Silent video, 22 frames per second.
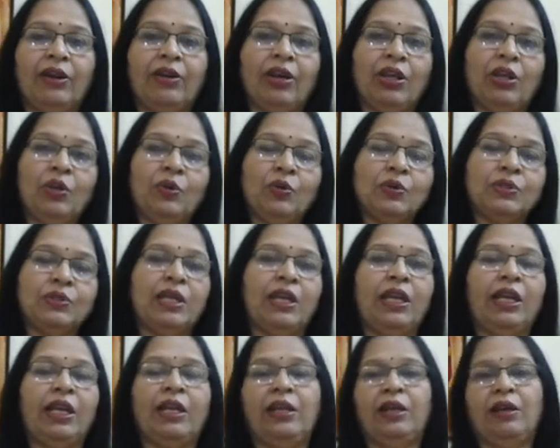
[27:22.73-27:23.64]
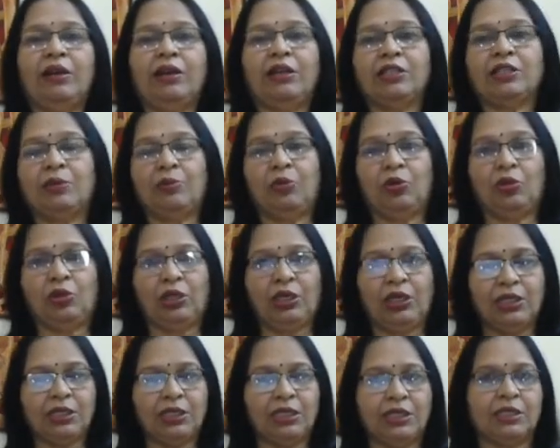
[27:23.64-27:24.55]
reduce their ignorance about the
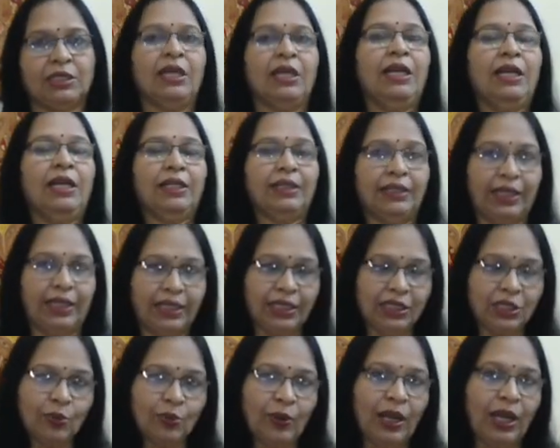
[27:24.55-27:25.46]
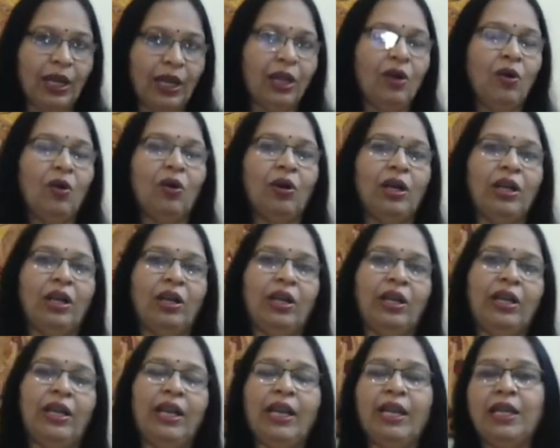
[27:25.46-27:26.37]
disease. That is why on a
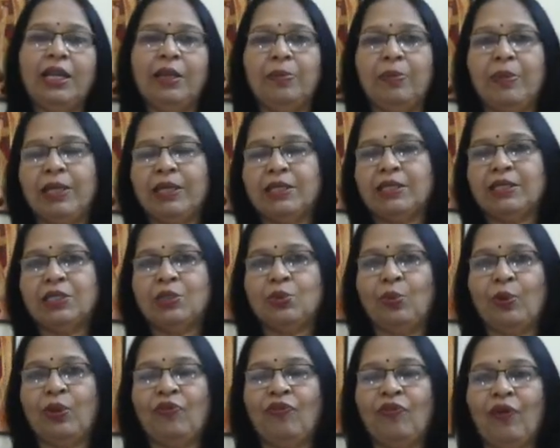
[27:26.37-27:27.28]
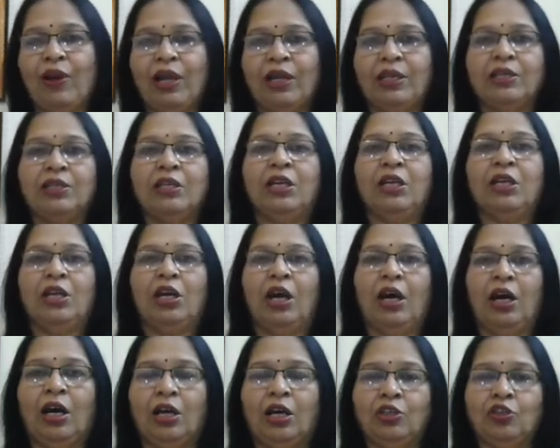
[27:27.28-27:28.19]
daily basis we find
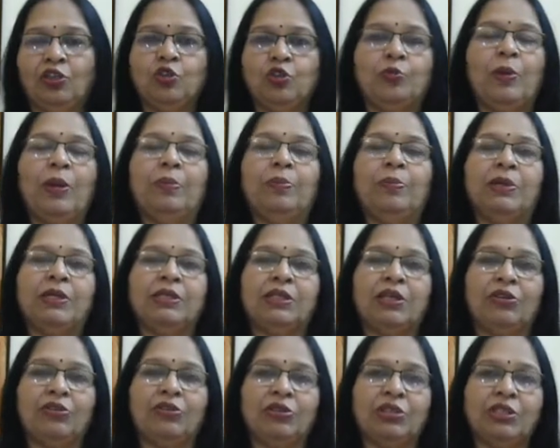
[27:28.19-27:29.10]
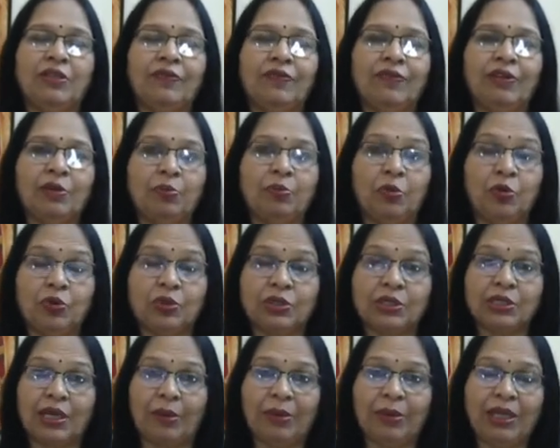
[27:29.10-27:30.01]
newspapers and TV reports
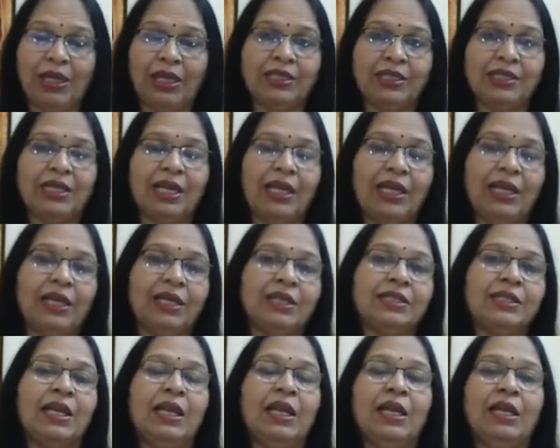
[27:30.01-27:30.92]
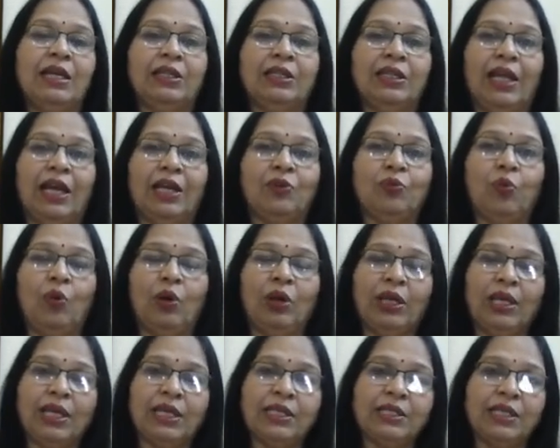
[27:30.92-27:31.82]
coming and telling us that what
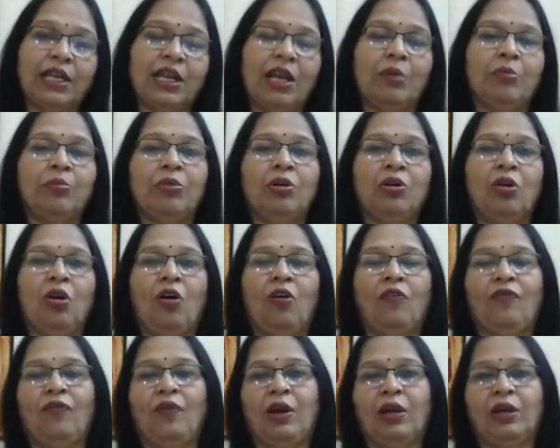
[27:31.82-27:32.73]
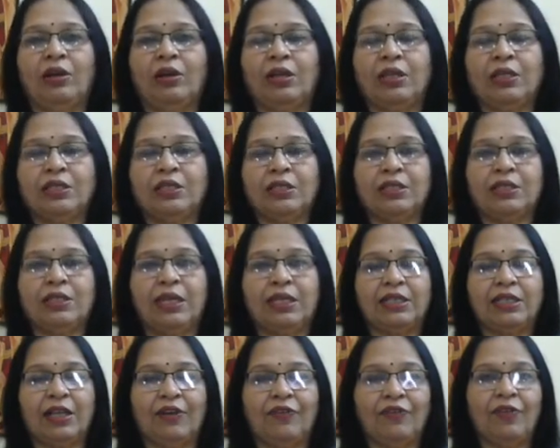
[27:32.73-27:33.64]
is the number of occurrences that
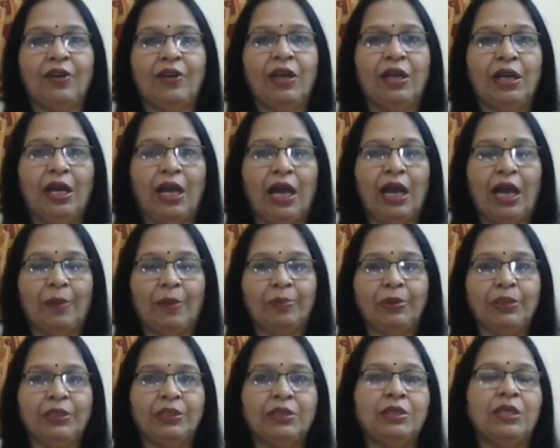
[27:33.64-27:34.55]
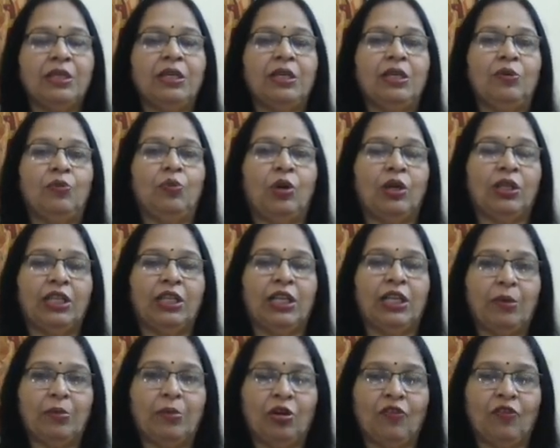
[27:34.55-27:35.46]
have happened, what are the
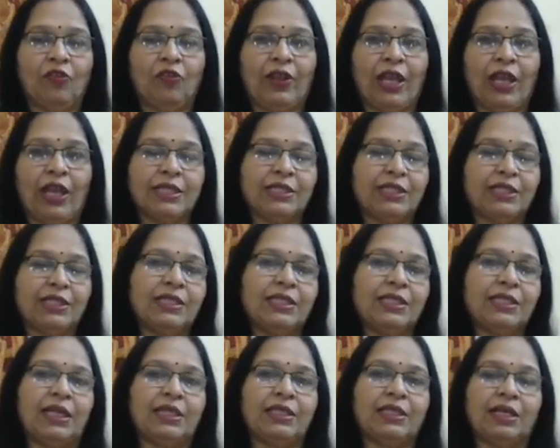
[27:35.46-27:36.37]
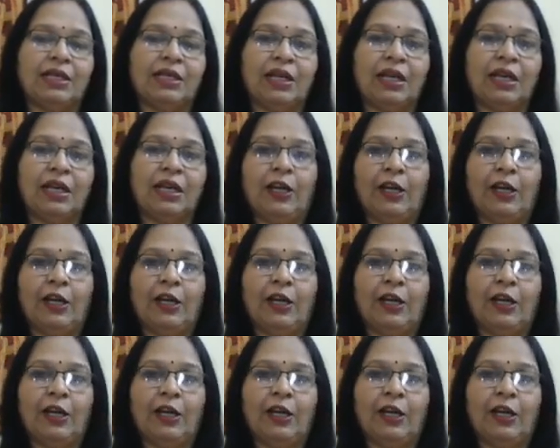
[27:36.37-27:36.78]
number of cases that are